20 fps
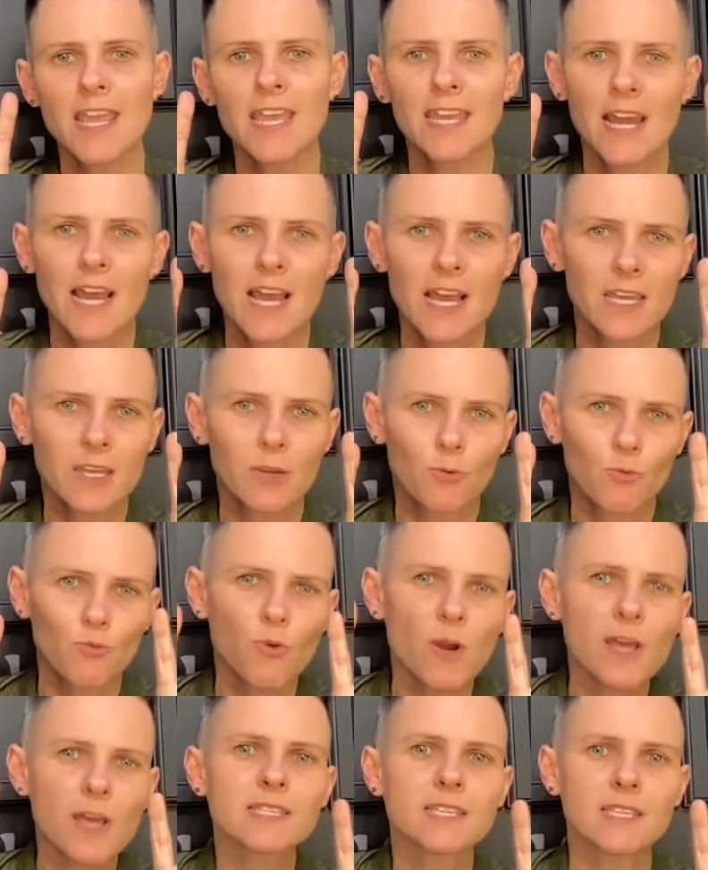it ha- it
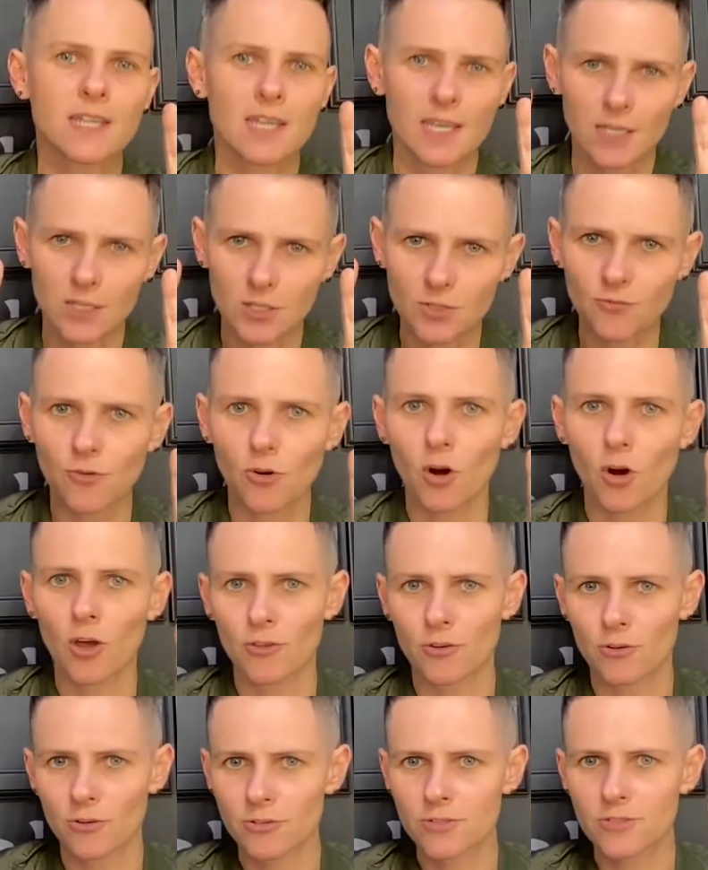resonates for
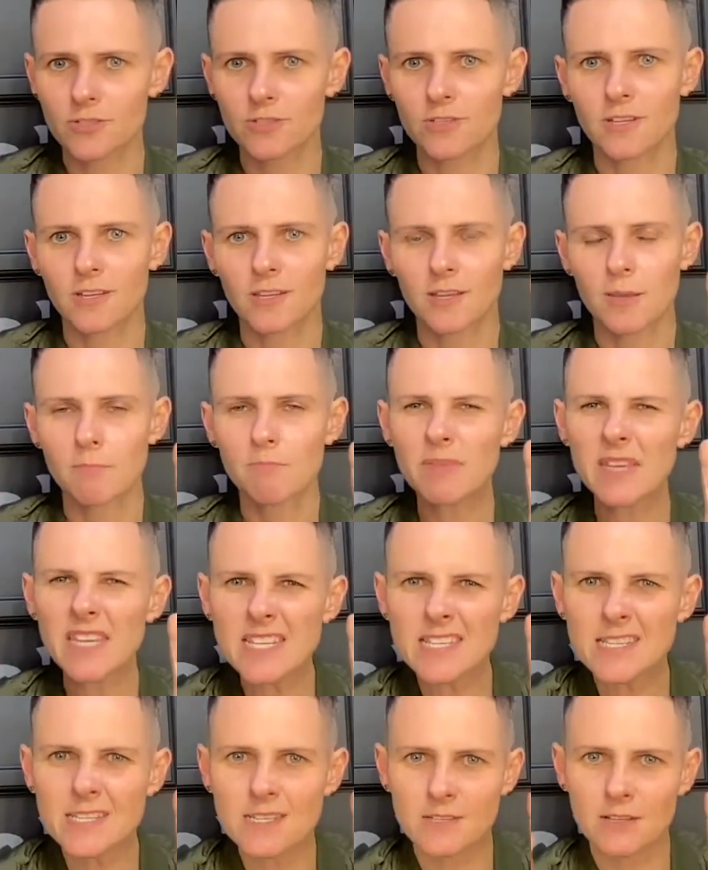others
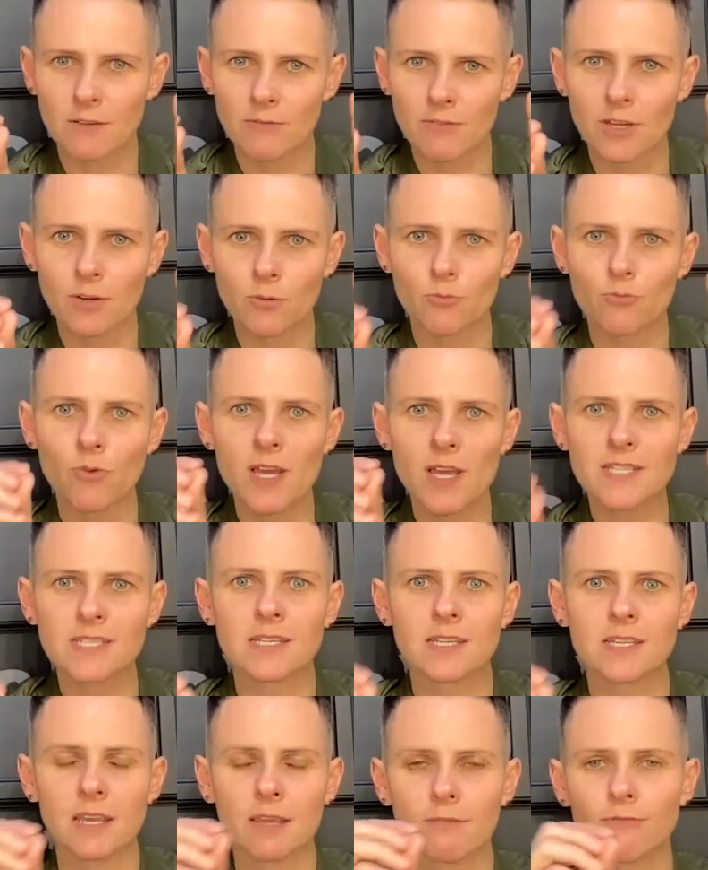pieces of it
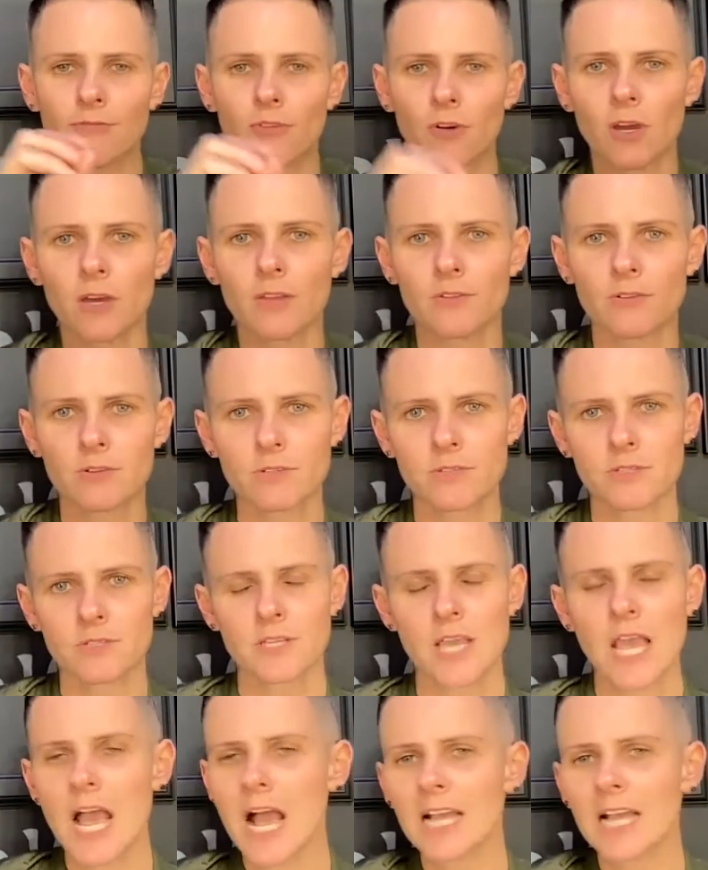resonate for others.